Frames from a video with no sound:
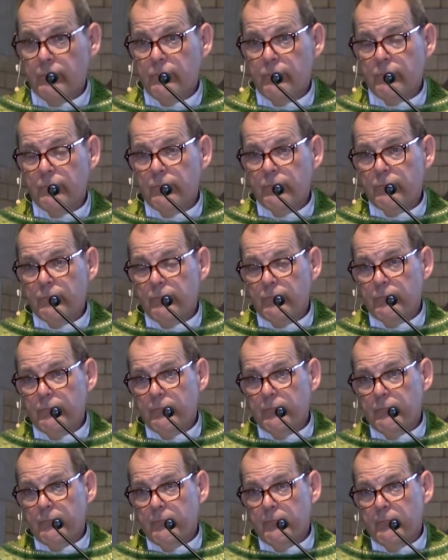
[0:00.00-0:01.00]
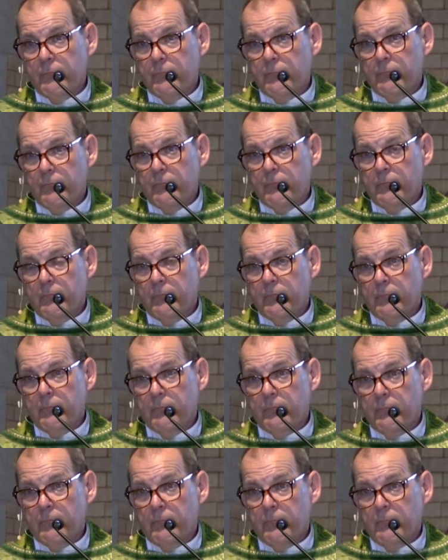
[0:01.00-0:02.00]

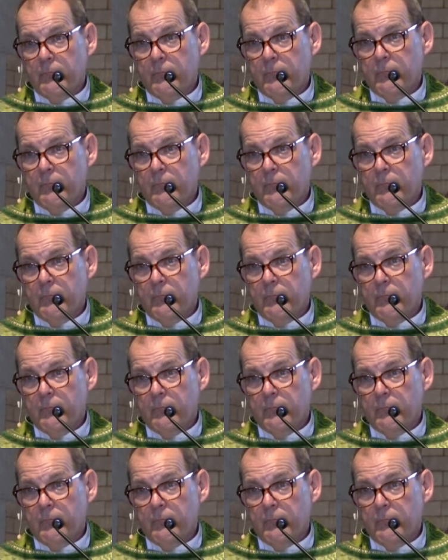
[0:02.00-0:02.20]
[no speech]